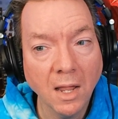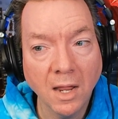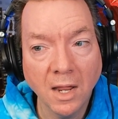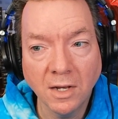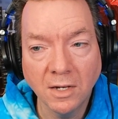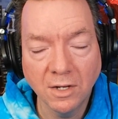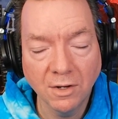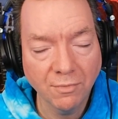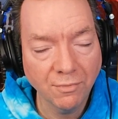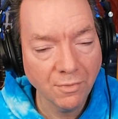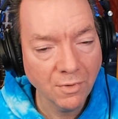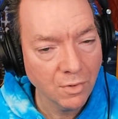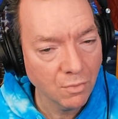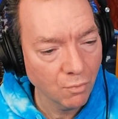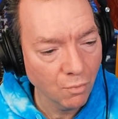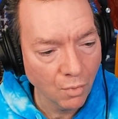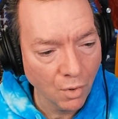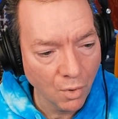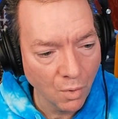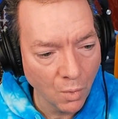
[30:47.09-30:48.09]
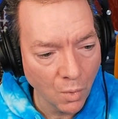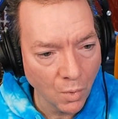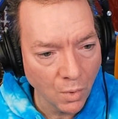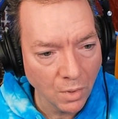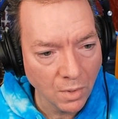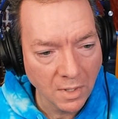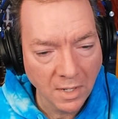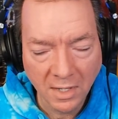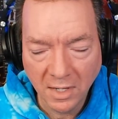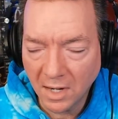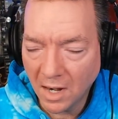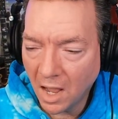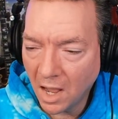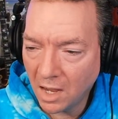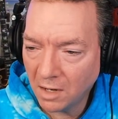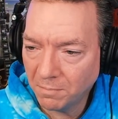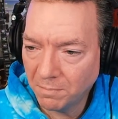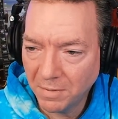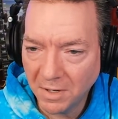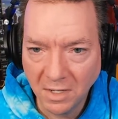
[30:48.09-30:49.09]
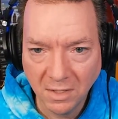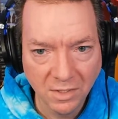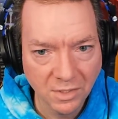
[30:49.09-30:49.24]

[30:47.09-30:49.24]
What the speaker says: a different role and not be